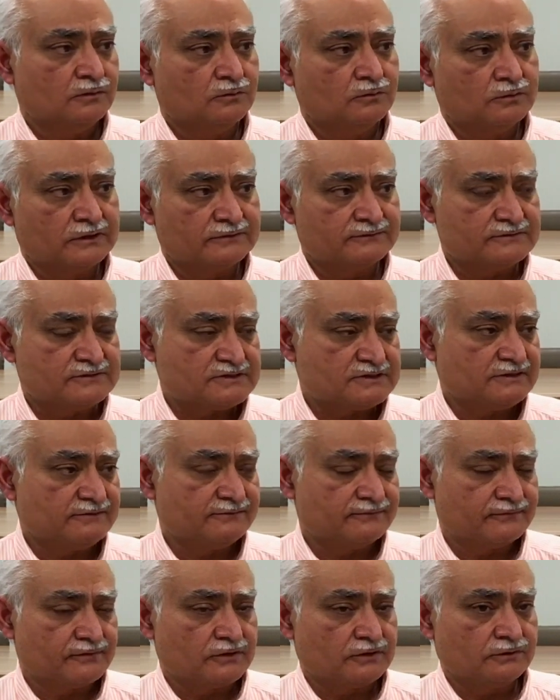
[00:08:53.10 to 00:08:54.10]
whatever's
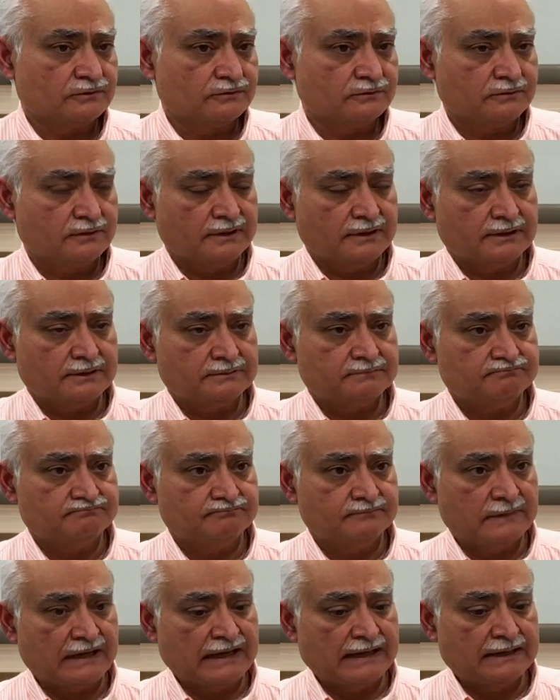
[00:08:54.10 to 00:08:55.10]
safe for you,
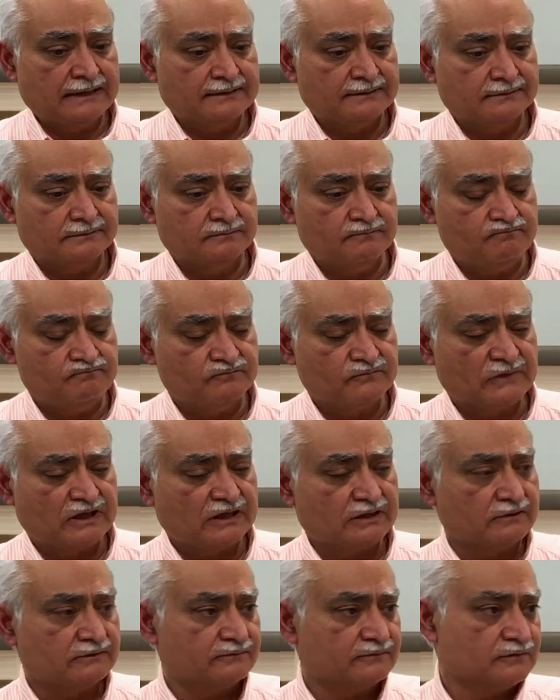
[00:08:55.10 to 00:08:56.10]
and
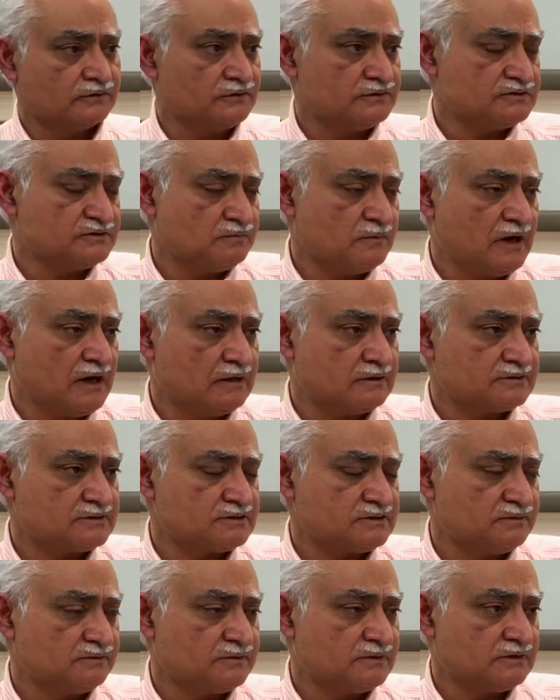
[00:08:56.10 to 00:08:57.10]
get over those mild
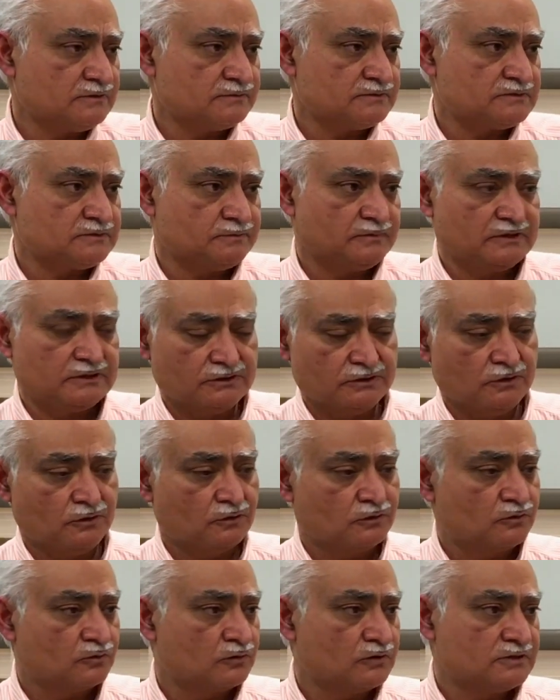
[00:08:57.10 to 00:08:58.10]
symptoms. But
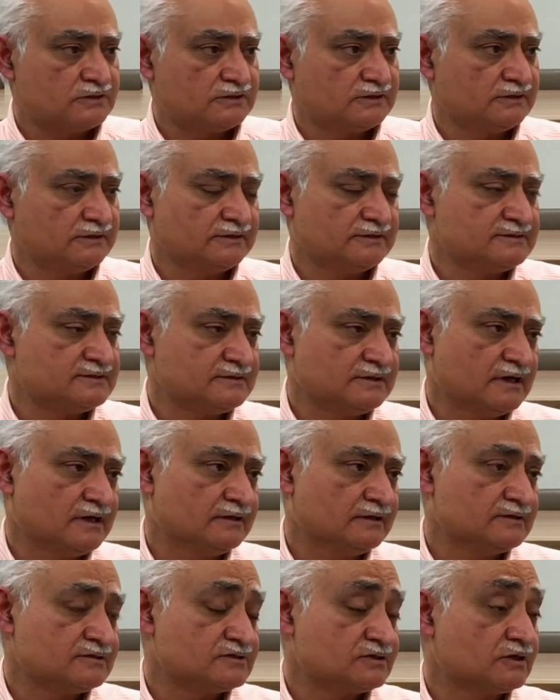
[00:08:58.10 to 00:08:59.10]
no, quarantining is
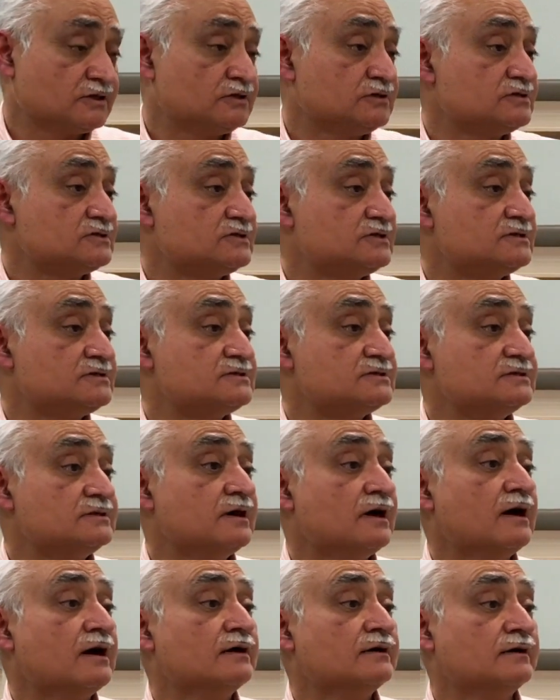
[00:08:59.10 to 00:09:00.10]
not necessary because it's
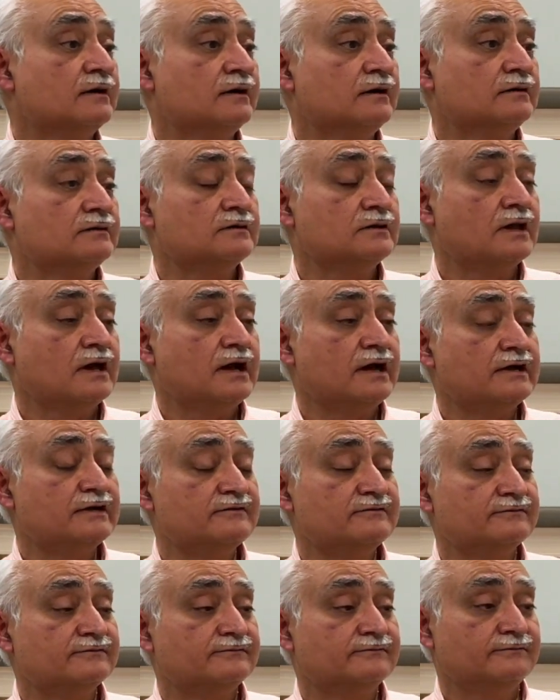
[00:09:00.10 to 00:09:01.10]
not a
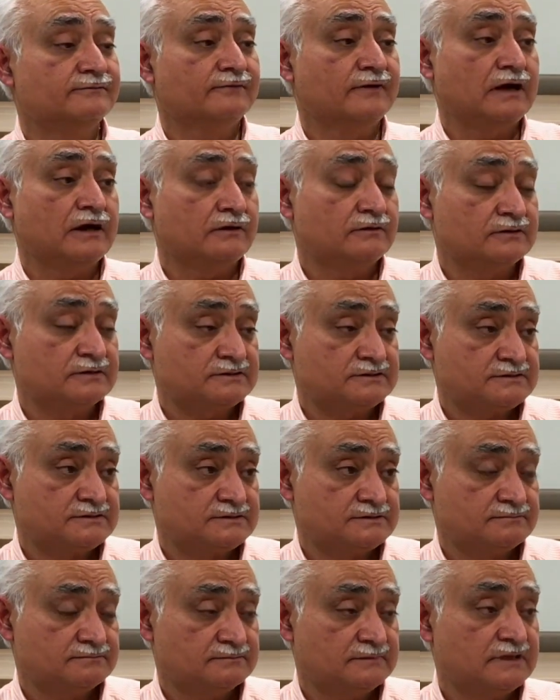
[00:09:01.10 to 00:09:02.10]
live
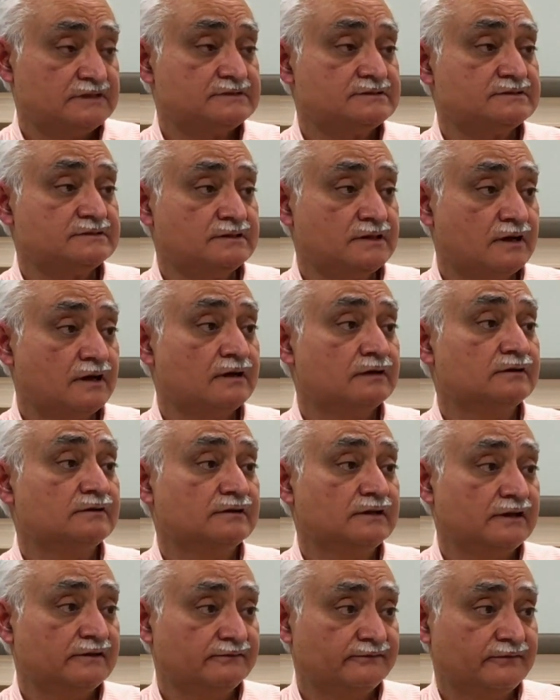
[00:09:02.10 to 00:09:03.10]
virus. It's not a
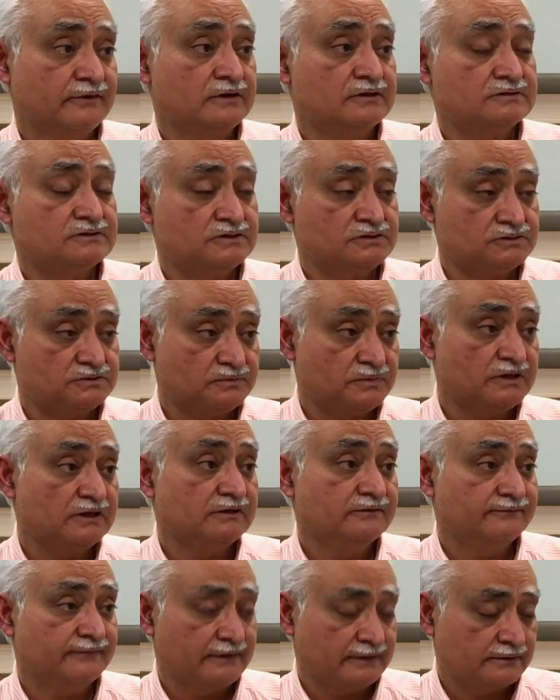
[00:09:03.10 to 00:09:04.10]
live virus that you're
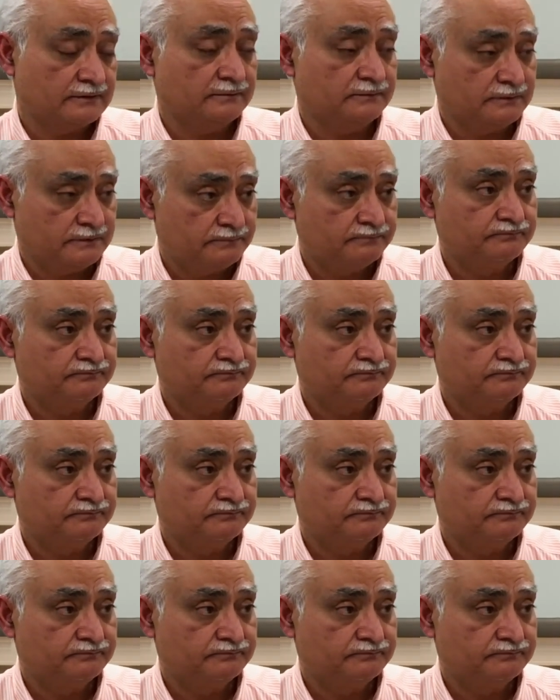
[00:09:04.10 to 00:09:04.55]
being infected with.